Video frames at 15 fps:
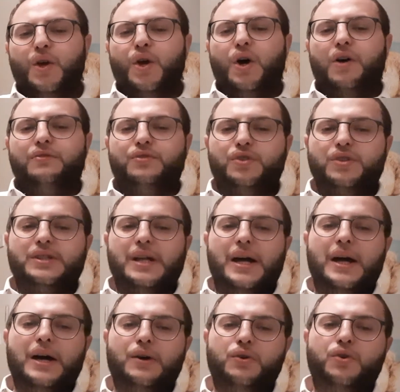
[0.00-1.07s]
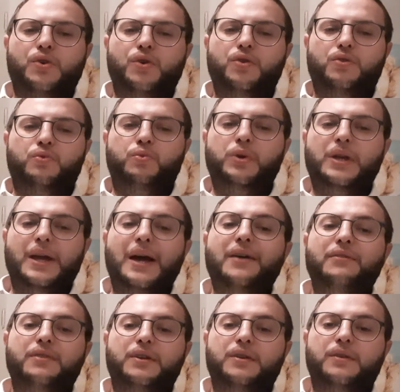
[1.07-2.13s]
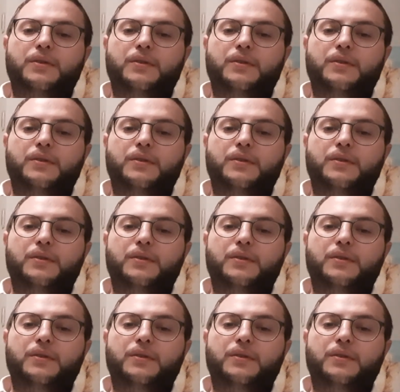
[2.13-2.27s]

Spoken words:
of just how good we have it.